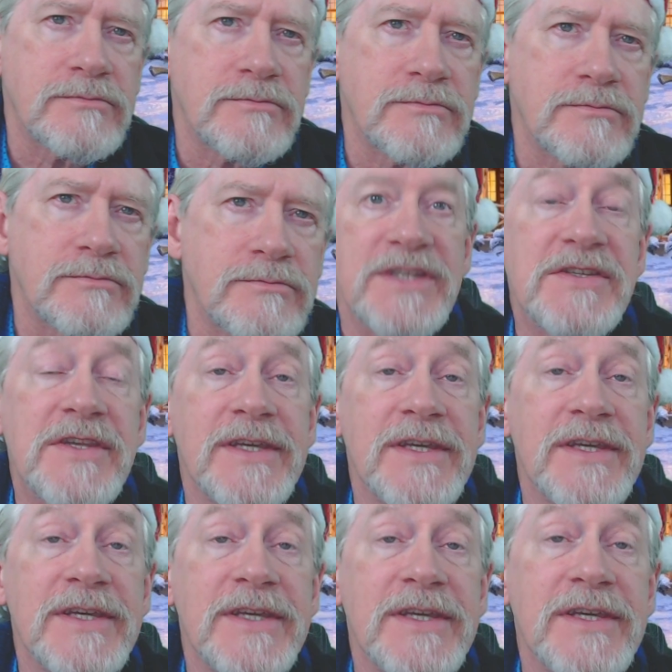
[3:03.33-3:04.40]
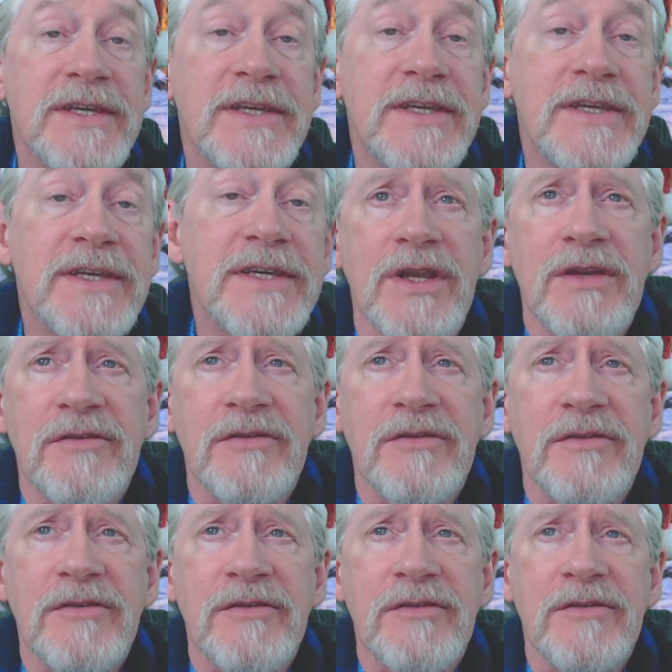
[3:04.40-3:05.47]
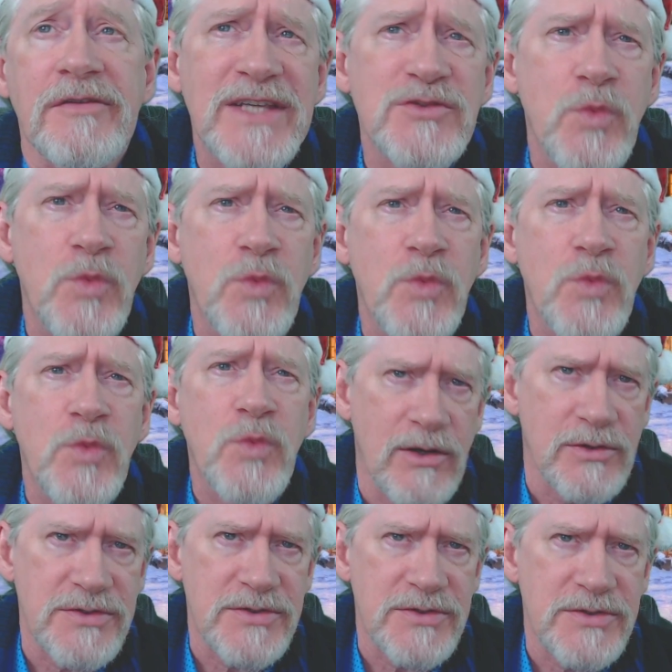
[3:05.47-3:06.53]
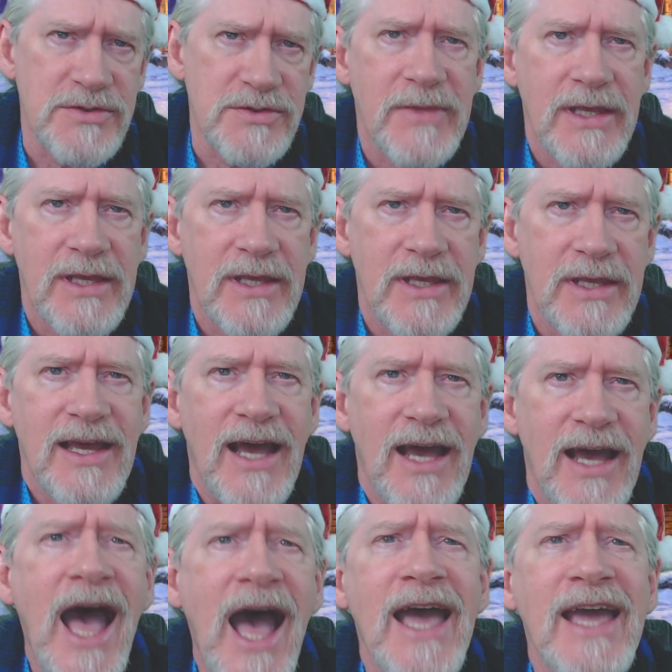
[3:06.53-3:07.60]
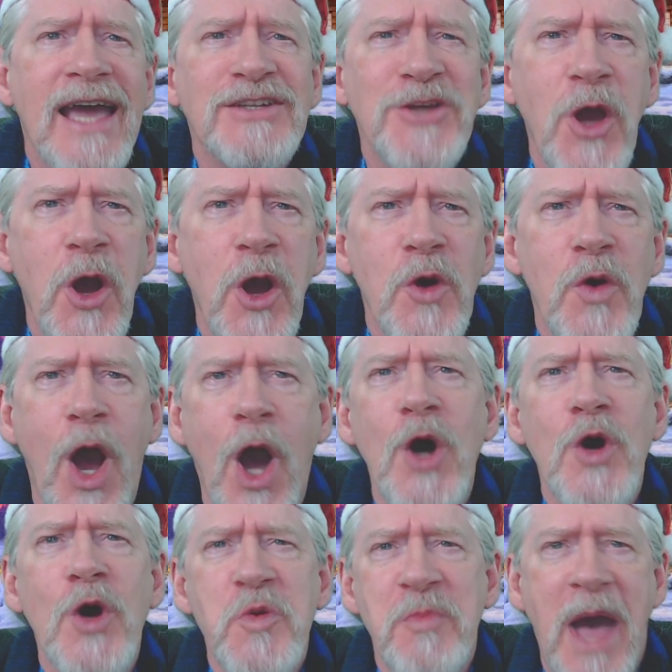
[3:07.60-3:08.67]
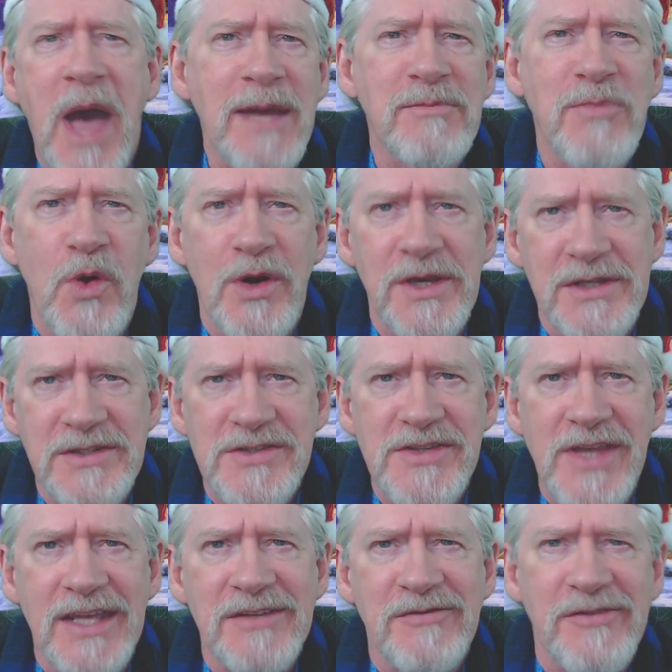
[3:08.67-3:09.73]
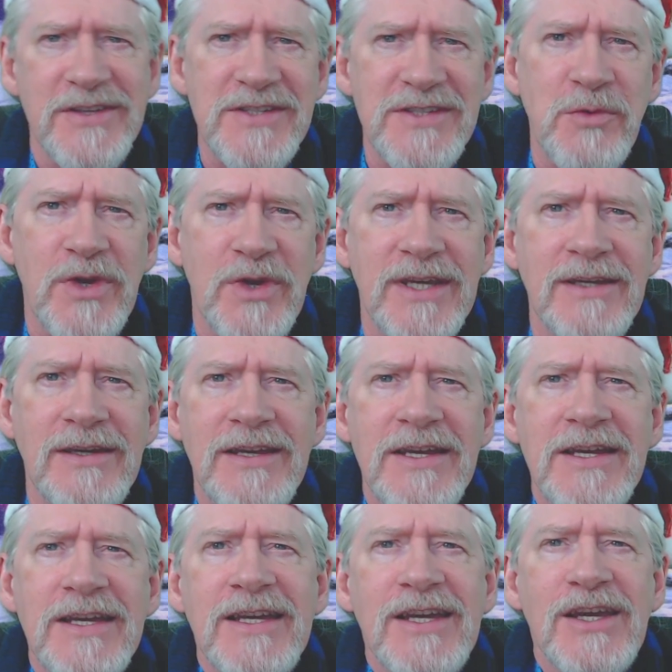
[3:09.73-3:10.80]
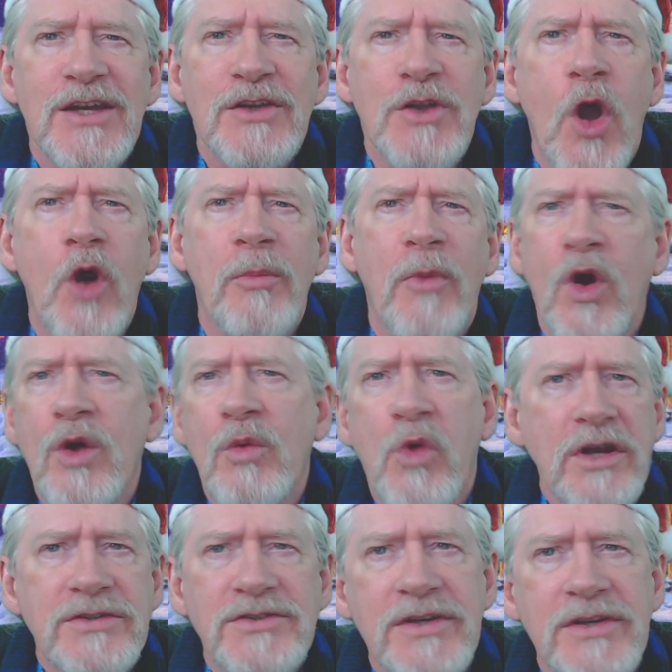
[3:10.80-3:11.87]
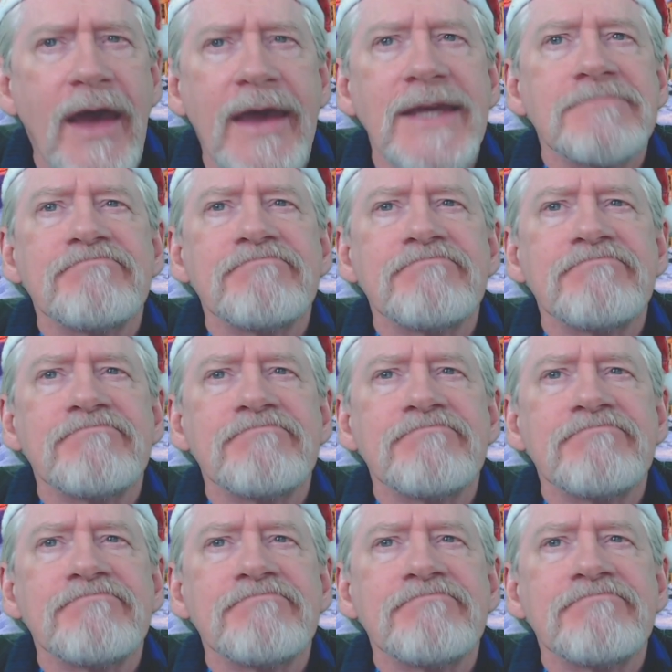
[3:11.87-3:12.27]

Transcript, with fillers: So let's get this one going. Fezziwig's Warehouse. Aye, yo, ho, my boys, said Fezziwig. No more work tonight.